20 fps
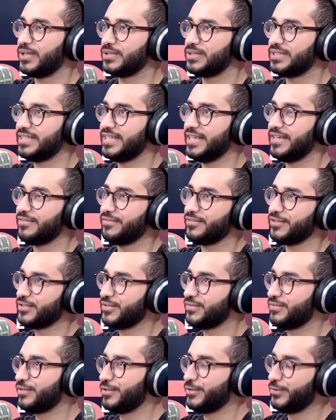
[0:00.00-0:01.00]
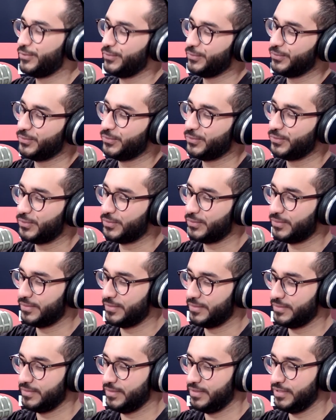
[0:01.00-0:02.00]
would say, first of all, to
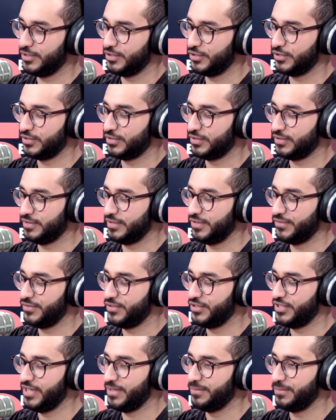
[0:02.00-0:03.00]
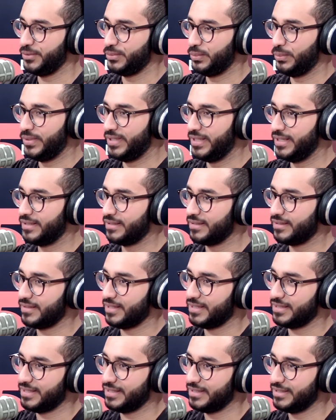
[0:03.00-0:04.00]
just differentiate between,
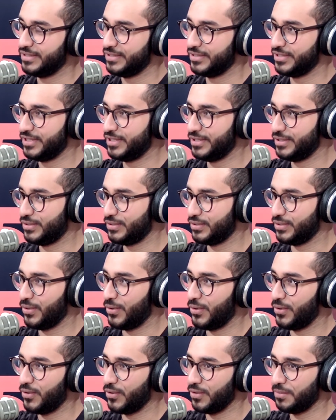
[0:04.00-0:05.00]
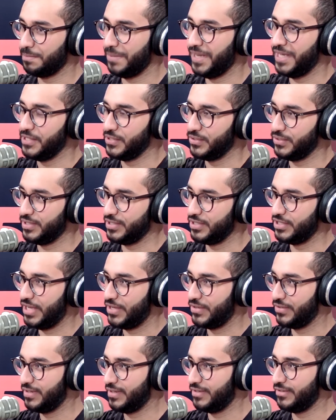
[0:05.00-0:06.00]
let's say, desserts or pastry in
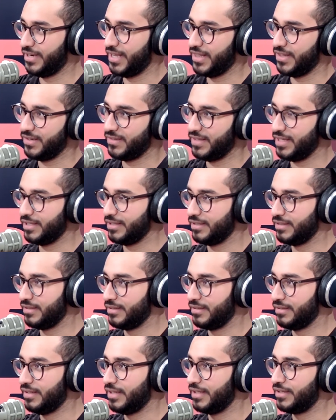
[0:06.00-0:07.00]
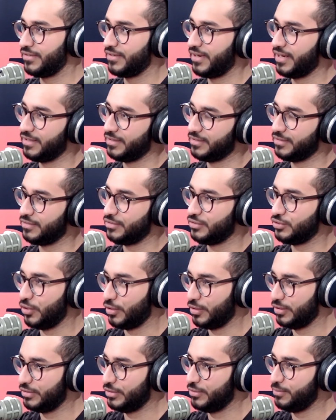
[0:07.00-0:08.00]
general, rather than, like, grand
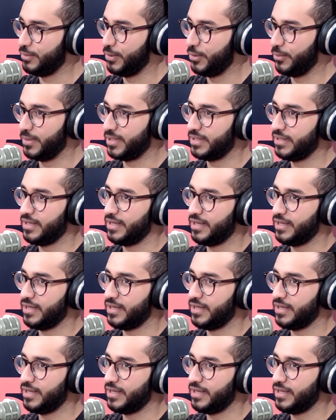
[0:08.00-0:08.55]
chocolate diploma.